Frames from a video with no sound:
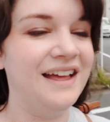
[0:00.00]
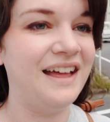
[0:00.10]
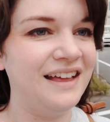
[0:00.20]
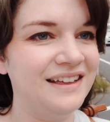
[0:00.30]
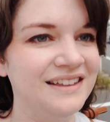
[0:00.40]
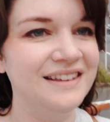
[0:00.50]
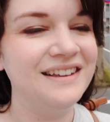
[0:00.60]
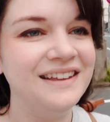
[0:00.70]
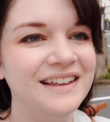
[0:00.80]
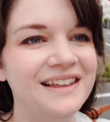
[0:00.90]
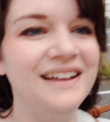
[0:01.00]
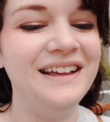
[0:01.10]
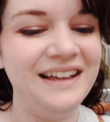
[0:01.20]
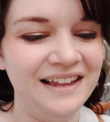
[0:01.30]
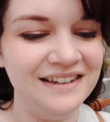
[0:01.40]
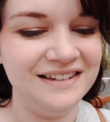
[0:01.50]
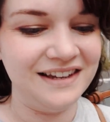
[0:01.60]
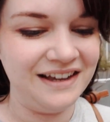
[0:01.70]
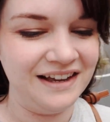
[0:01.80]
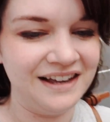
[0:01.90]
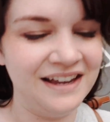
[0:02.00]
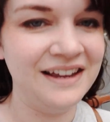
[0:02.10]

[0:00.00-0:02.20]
and uh,